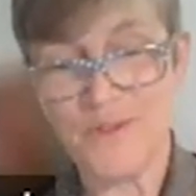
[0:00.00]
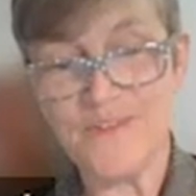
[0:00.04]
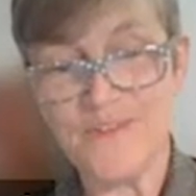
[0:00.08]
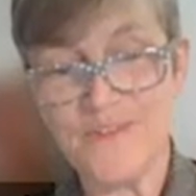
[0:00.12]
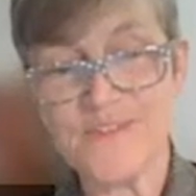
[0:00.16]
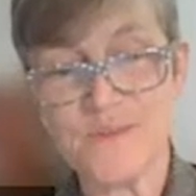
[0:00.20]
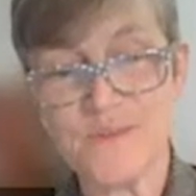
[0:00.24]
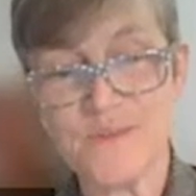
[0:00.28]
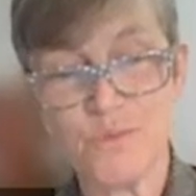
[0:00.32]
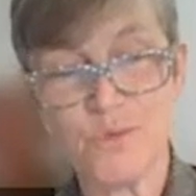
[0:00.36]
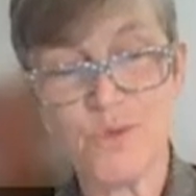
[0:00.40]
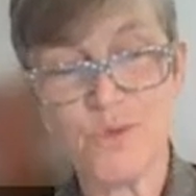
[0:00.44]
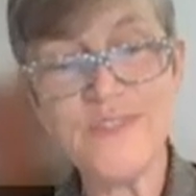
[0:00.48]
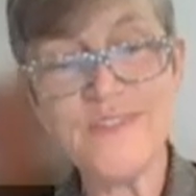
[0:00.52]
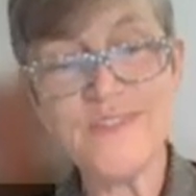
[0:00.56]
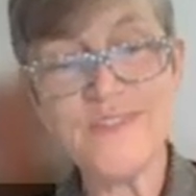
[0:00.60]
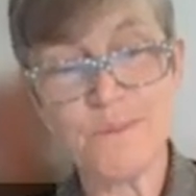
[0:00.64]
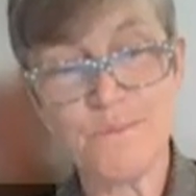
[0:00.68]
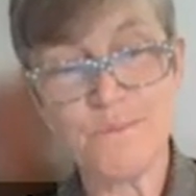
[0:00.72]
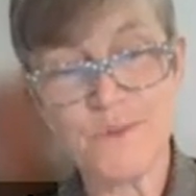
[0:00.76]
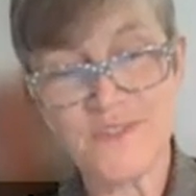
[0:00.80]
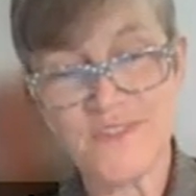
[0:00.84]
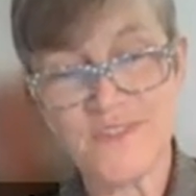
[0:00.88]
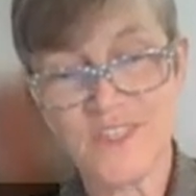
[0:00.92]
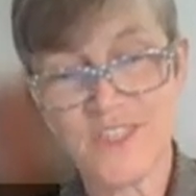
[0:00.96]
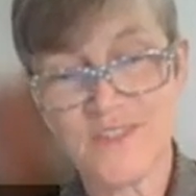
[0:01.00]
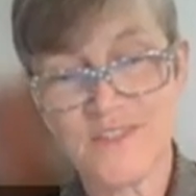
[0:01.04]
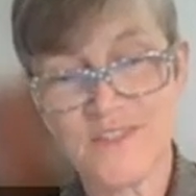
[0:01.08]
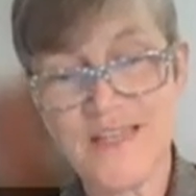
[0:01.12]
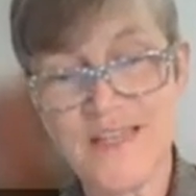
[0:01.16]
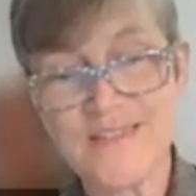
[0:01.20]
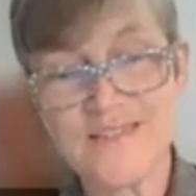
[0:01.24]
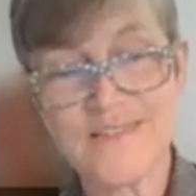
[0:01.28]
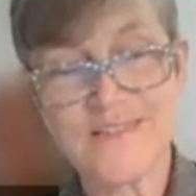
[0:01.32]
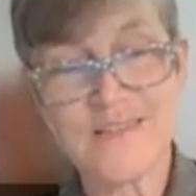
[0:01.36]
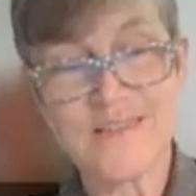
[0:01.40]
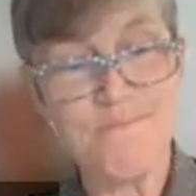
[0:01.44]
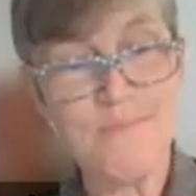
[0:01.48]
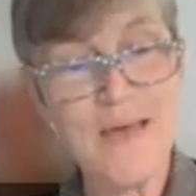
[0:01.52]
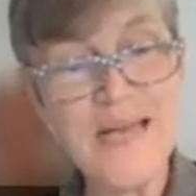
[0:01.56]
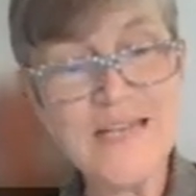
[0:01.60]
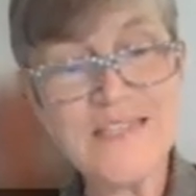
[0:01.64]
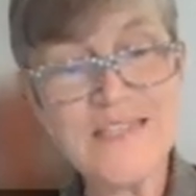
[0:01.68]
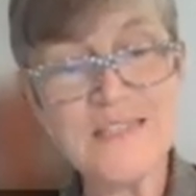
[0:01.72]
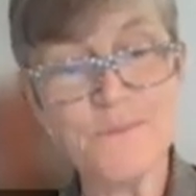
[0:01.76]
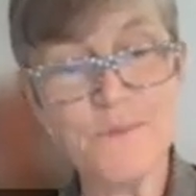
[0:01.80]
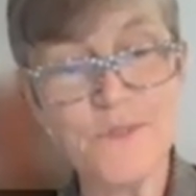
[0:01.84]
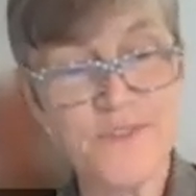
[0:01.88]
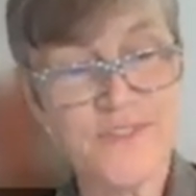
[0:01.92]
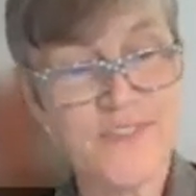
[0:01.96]
There's a presupposition that's the
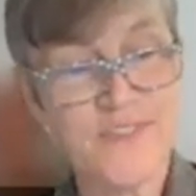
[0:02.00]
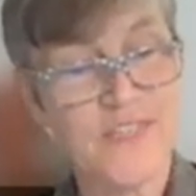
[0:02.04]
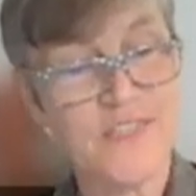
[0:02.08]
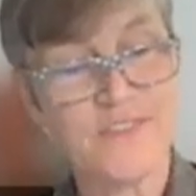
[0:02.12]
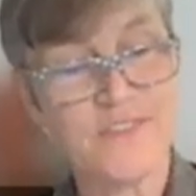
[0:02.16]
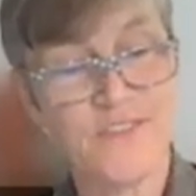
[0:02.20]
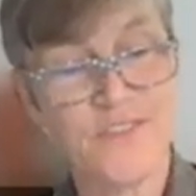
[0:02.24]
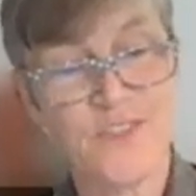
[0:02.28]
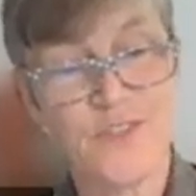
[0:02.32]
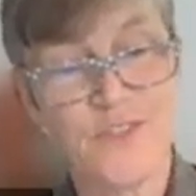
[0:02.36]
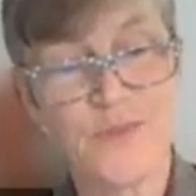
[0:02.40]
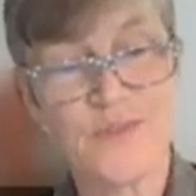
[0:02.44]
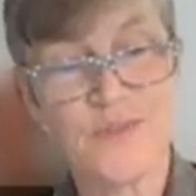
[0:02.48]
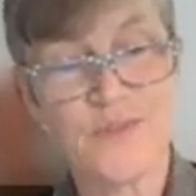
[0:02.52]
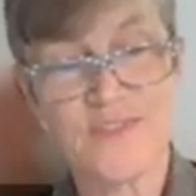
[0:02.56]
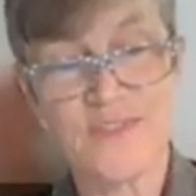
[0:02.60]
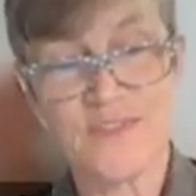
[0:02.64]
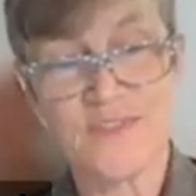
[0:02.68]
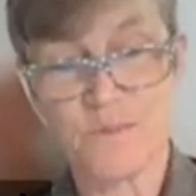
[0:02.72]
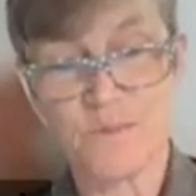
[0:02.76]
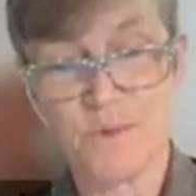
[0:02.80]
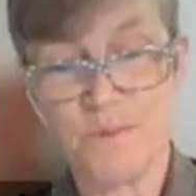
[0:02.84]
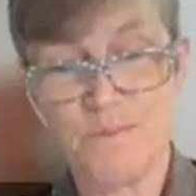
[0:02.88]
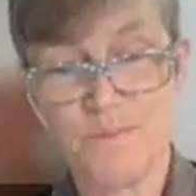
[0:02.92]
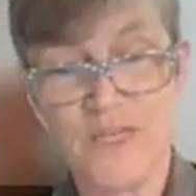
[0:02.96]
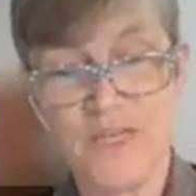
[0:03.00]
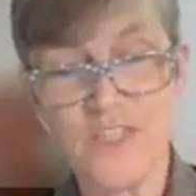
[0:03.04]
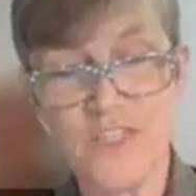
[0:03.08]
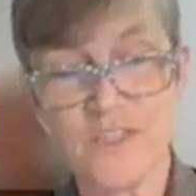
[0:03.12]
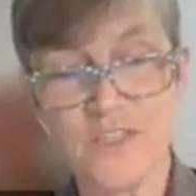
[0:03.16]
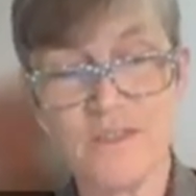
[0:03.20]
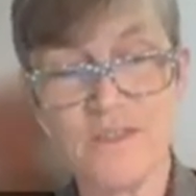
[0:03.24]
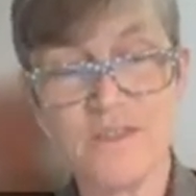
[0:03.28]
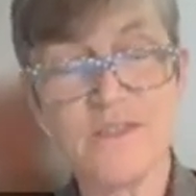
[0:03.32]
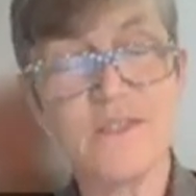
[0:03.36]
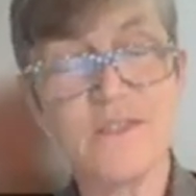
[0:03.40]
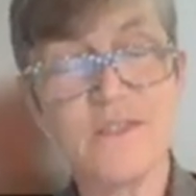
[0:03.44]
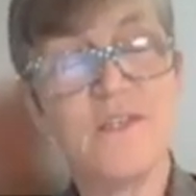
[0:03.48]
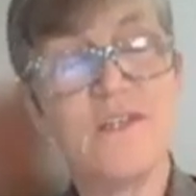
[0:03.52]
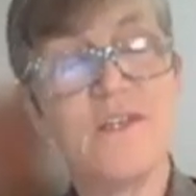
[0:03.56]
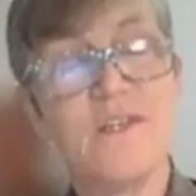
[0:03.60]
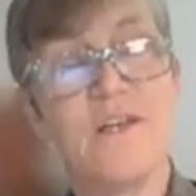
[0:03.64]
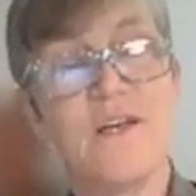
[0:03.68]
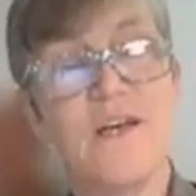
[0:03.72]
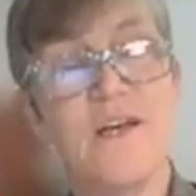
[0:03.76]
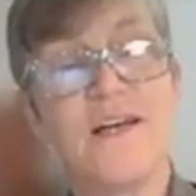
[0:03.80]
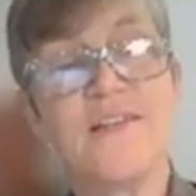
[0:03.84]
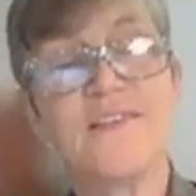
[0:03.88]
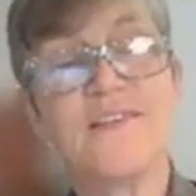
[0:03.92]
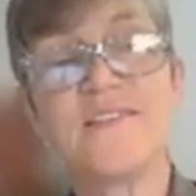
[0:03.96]
maximal set of students that's been mentioned,
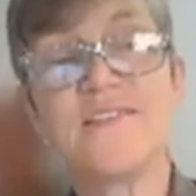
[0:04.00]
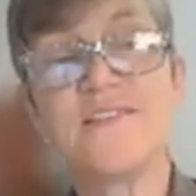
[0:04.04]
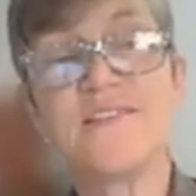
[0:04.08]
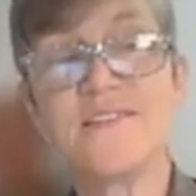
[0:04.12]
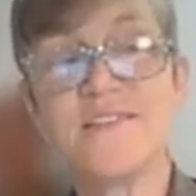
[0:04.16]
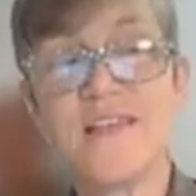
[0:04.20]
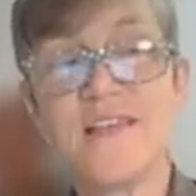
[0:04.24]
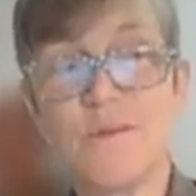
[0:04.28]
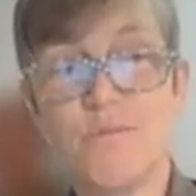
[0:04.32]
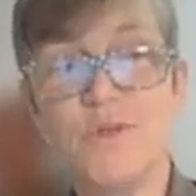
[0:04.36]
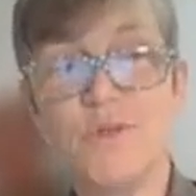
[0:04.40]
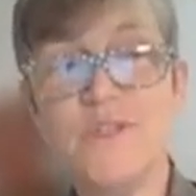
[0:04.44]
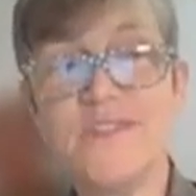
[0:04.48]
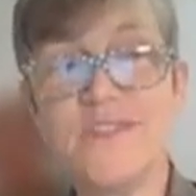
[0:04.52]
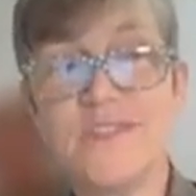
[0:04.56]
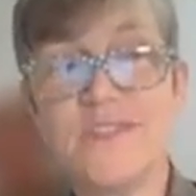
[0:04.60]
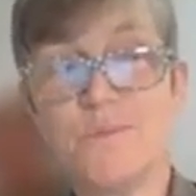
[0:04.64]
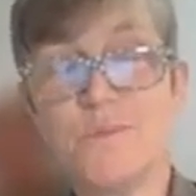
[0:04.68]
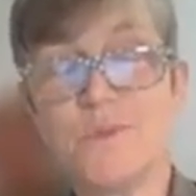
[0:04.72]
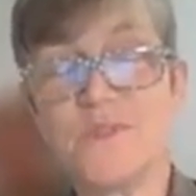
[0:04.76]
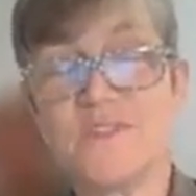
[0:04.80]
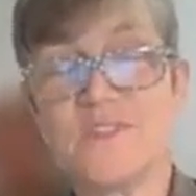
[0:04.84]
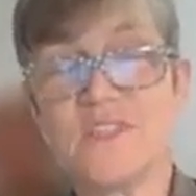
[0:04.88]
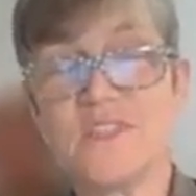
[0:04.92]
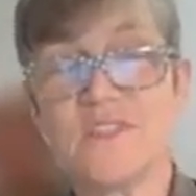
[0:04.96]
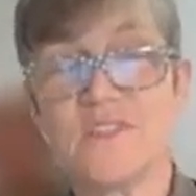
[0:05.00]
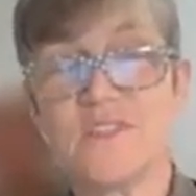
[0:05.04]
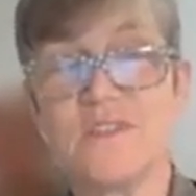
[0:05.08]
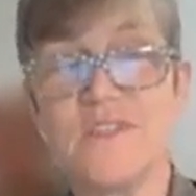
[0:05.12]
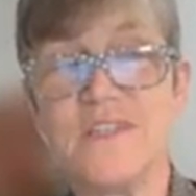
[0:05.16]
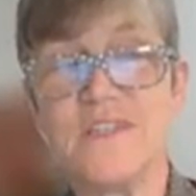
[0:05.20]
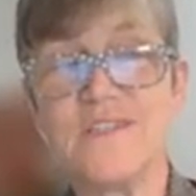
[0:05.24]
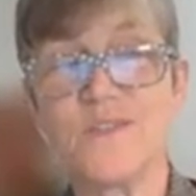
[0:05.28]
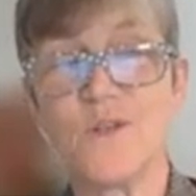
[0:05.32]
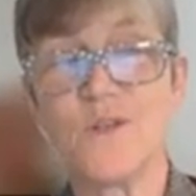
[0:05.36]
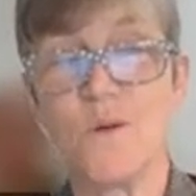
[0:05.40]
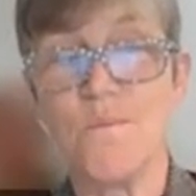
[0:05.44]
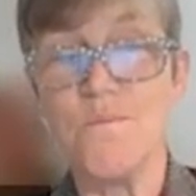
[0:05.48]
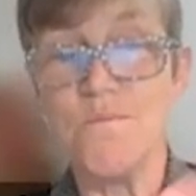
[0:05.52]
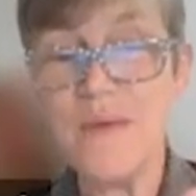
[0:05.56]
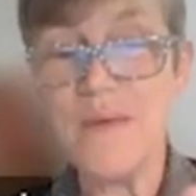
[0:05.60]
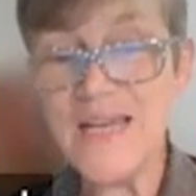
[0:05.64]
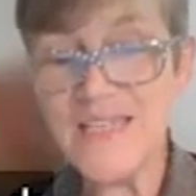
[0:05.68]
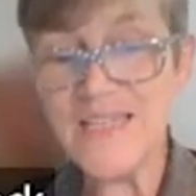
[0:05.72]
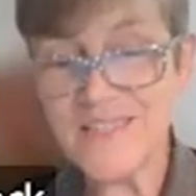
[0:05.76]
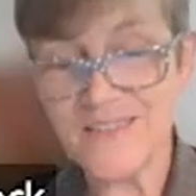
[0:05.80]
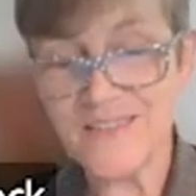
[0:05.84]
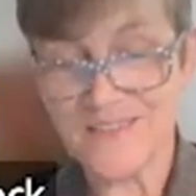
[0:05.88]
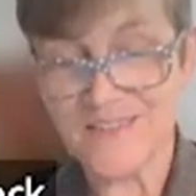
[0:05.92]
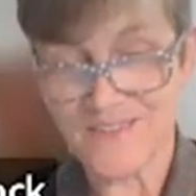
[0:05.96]
and since that presupposition is not
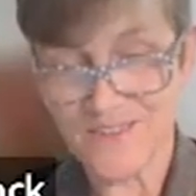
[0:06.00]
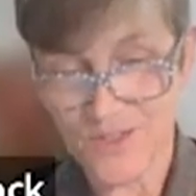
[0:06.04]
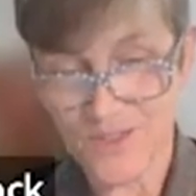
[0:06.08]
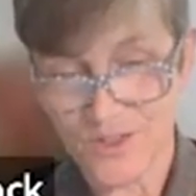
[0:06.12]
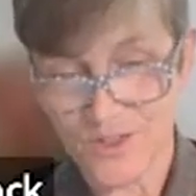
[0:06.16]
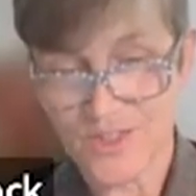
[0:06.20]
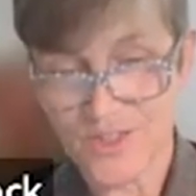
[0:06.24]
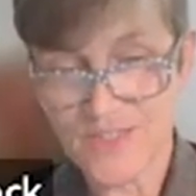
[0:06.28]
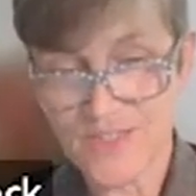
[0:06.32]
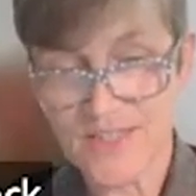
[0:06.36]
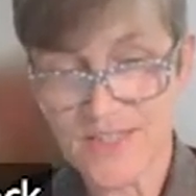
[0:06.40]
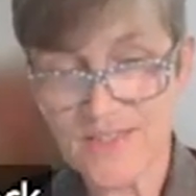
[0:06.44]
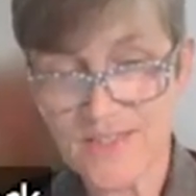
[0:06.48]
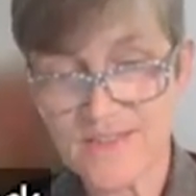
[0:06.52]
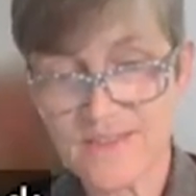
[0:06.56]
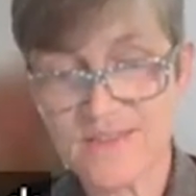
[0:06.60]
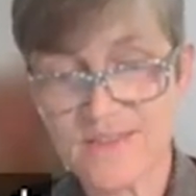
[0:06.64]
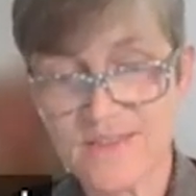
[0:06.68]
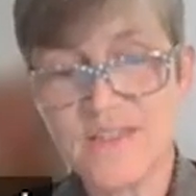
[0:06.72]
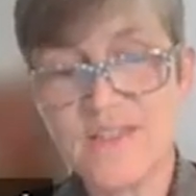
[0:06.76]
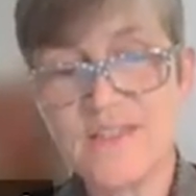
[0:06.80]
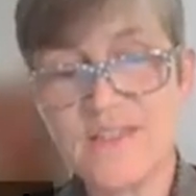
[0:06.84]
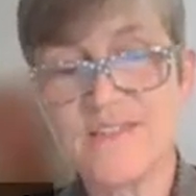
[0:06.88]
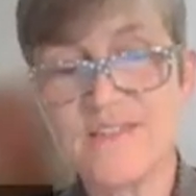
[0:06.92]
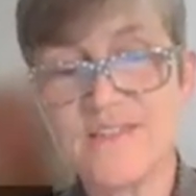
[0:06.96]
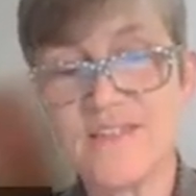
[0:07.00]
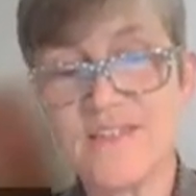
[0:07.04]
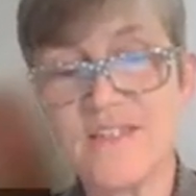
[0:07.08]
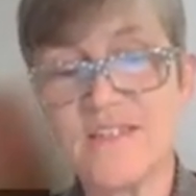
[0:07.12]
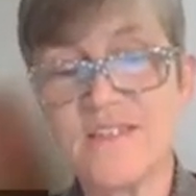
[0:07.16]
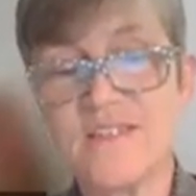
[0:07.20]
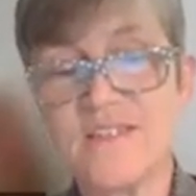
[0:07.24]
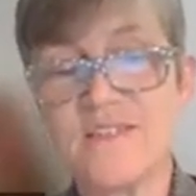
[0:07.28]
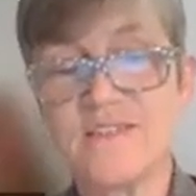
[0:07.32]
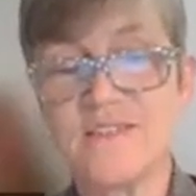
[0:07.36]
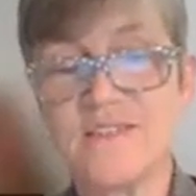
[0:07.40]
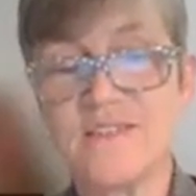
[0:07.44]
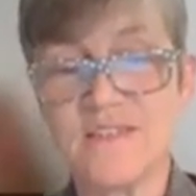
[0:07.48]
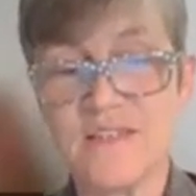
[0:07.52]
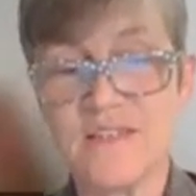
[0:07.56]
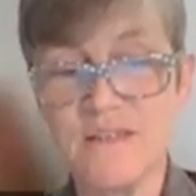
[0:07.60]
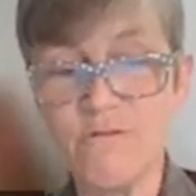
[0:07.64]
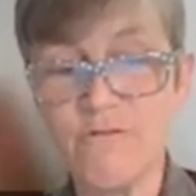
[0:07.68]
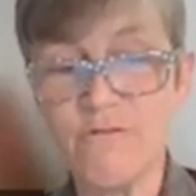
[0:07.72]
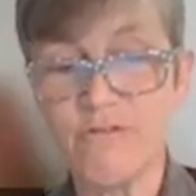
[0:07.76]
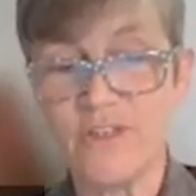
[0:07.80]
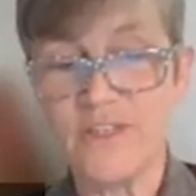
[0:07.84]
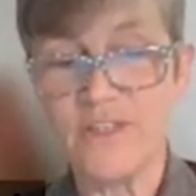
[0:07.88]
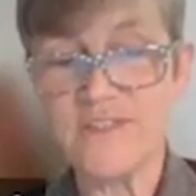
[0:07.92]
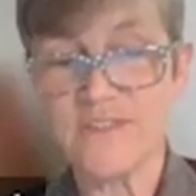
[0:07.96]
met in this context, the sentence is
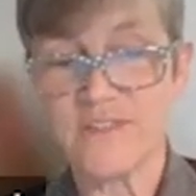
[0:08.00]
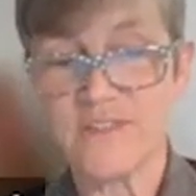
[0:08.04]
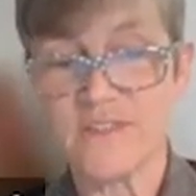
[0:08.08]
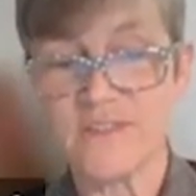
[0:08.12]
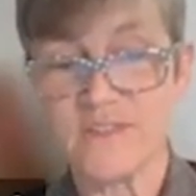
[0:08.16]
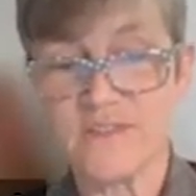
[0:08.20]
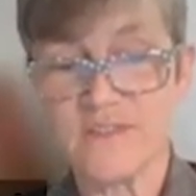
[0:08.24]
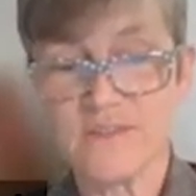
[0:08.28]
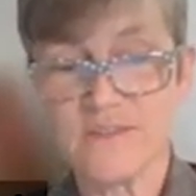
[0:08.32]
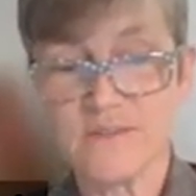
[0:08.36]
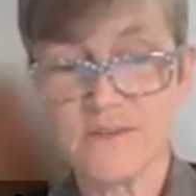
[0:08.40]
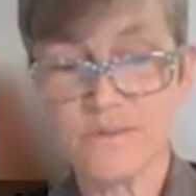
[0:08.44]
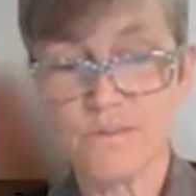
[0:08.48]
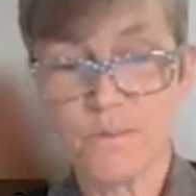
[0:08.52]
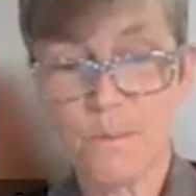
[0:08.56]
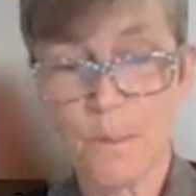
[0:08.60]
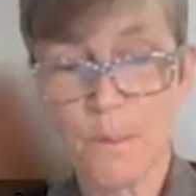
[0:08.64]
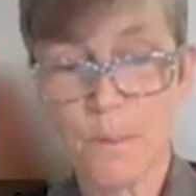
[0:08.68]
infelicitous.